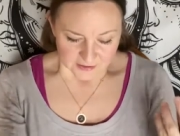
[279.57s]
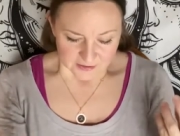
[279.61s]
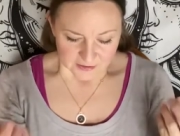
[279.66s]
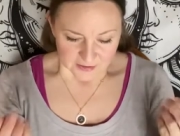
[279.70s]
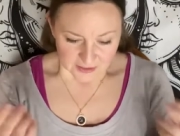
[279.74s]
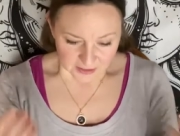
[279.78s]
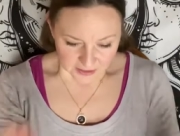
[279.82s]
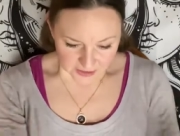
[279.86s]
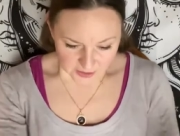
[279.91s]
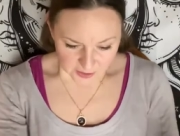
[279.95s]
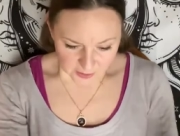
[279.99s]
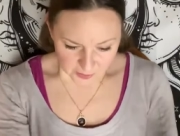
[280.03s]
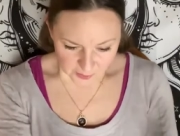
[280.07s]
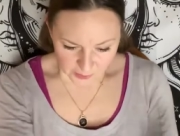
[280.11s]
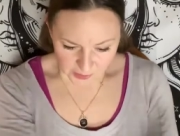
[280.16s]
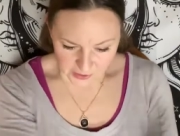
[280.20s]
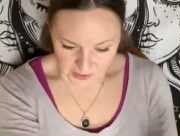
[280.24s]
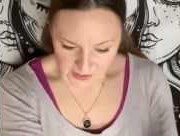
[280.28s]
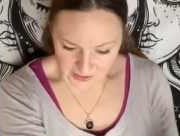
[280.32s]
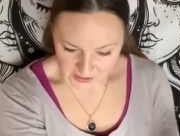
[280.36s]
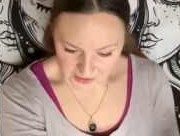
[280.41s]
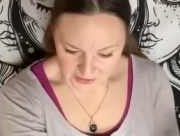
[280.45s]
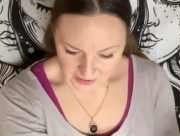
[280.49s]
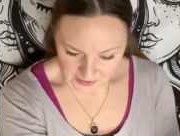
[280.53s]
so
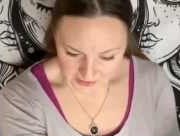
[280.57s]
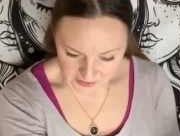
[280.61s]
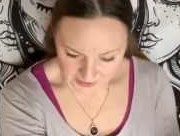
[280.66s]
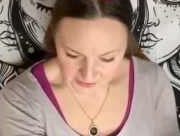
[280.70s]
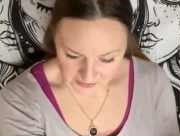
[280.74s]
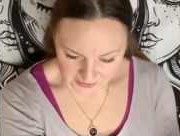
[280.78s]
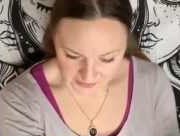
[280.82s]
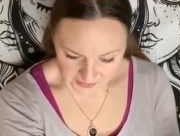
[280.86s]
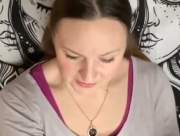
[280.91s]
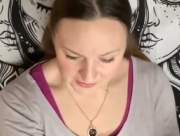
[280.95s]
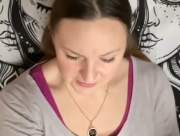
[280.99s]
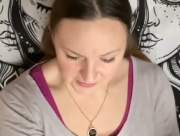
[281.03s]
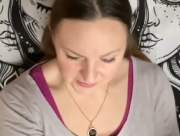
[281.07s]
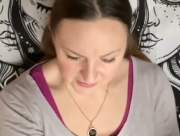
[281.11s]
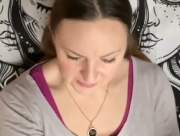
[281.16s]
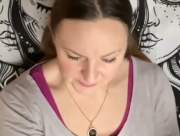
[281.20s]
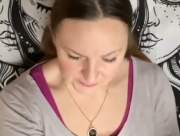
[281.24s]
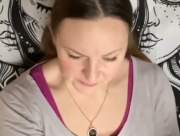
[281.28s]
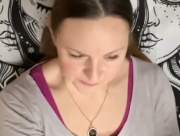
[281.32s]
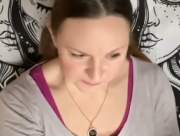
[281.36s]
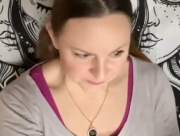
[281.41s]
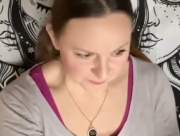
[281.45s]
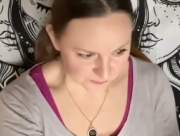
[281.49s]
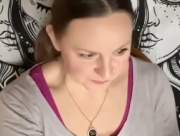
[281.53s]

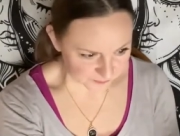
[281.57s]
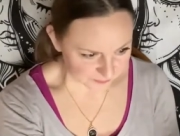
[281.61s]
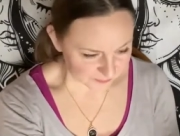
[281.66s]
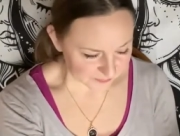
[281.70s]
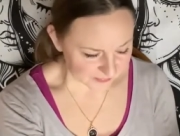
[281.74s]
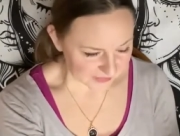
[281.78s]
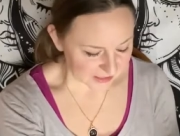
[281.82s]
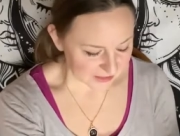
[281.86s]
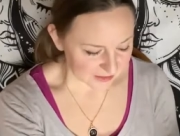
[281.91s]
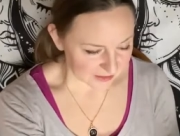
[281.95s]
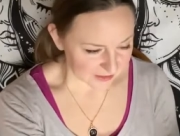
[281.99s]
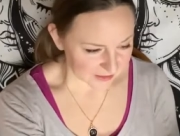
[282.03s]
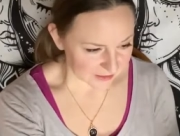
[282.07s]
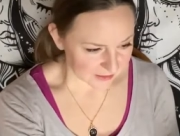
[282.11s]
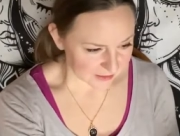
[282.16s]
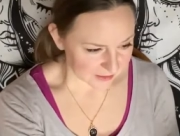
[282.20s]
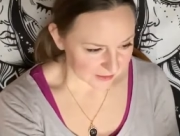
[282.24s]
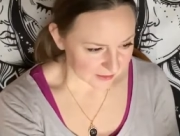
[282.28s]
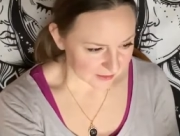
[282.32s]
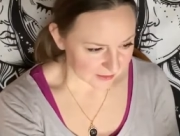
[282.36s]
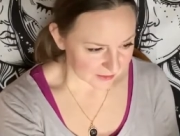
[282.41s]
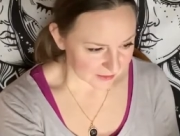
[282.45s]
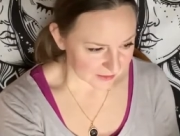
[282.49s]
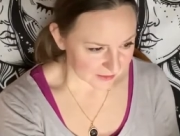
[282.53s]
um
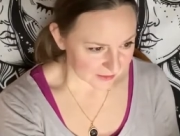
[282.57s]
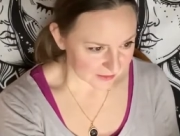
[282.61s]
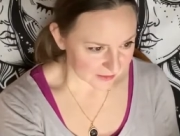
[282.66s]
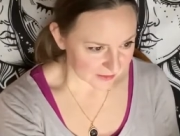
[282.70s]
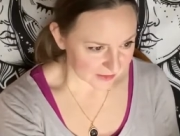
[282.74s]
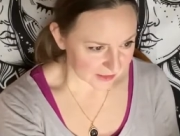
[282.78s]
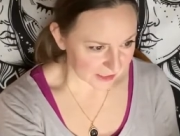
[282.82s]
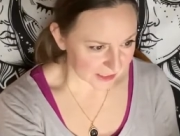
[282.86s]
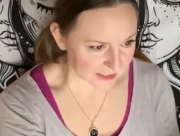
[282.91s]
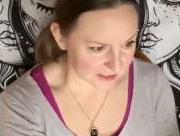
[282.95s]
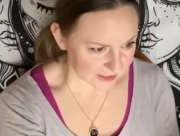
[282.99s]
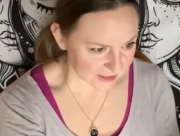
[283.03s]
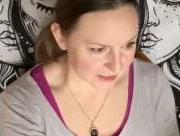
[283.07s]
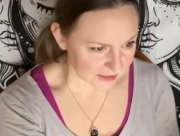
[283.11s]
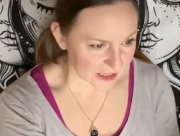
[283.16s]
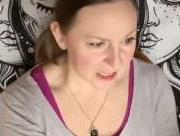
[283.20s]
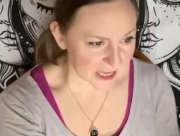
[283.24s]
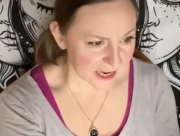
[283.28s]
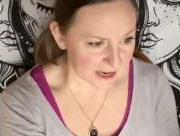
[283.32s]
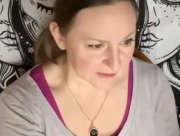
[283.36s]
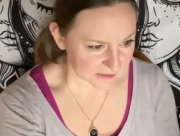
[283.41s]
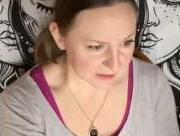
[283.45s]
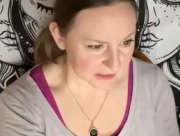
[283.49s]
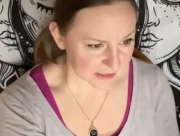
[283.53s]
that's it
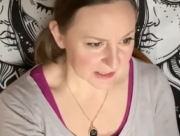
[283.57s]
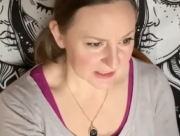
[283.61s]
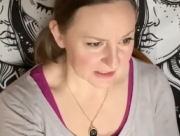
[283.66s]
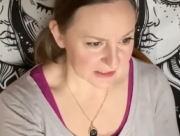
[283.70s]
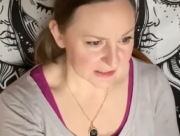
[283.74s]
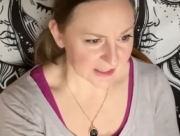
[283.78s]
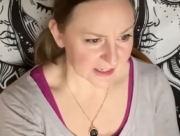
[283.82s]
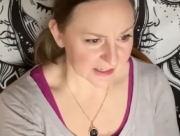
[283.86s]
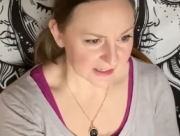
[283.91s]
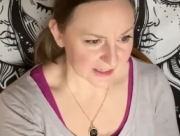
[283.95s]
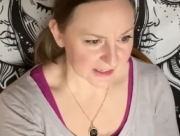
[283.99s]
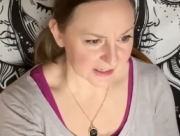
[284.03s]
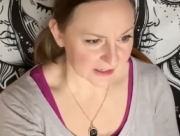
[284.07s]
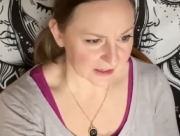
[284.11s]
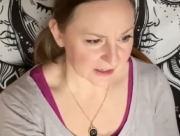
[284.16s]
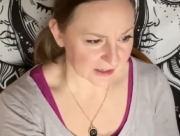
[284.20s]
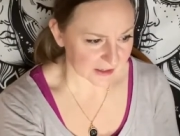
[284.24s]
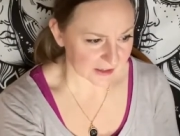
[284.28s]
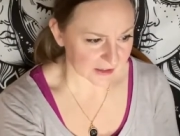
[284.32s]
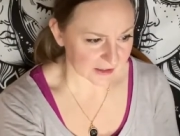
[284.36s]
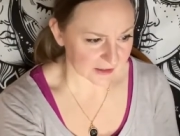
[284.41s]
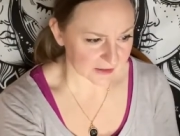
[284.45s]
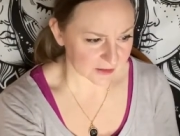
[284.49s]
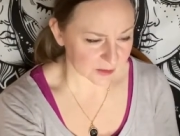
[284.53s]
that one is that
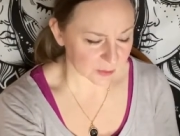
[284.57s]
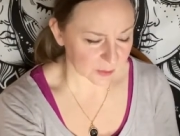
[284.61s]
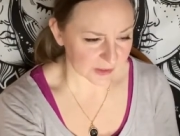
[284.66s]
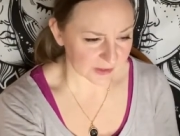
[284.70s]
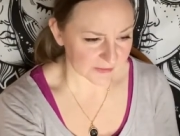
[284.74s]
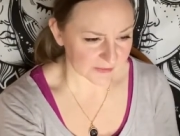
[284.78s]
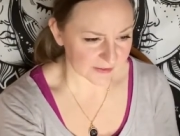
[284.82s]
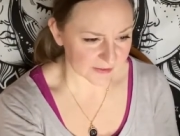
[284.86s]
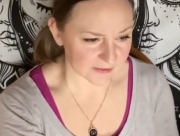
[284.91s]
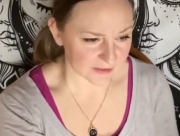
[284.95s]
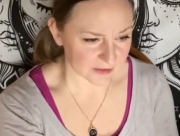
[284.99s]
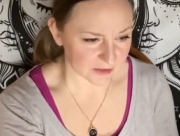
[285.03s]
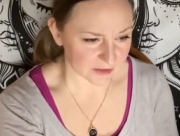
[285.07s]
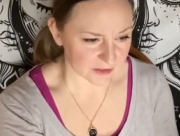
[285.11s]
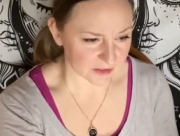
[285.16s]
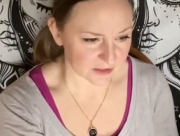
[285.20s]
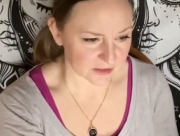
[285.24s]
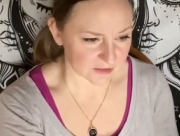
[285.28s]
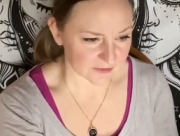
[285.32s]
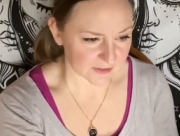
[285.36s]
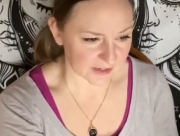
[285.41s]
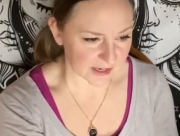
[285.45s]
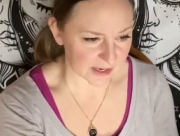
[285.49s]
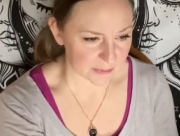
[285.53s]
uh, 25
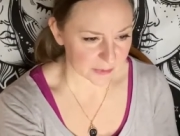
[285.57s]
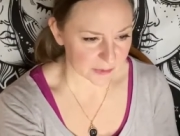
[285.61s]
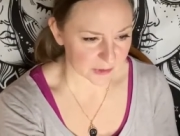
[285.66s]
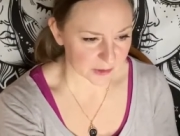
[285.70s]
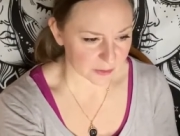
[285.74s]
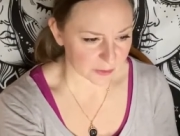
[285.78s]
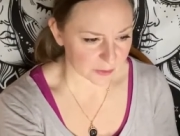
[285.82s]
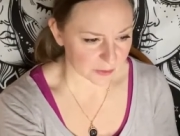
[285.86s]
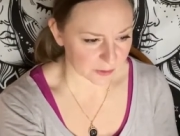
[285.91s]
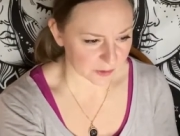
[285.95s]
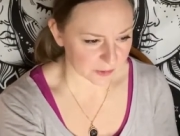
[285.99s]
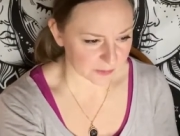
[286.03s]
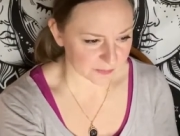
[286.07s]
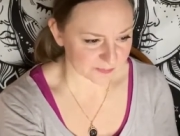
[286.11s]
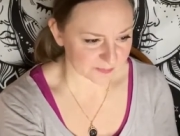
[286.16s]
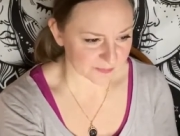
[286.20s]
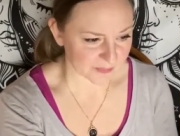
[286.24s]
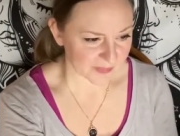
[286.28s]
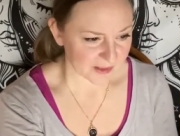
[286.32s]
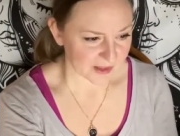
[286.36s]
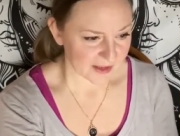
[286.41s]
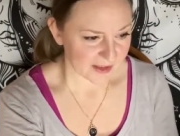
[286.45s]
degrees of Capricorn.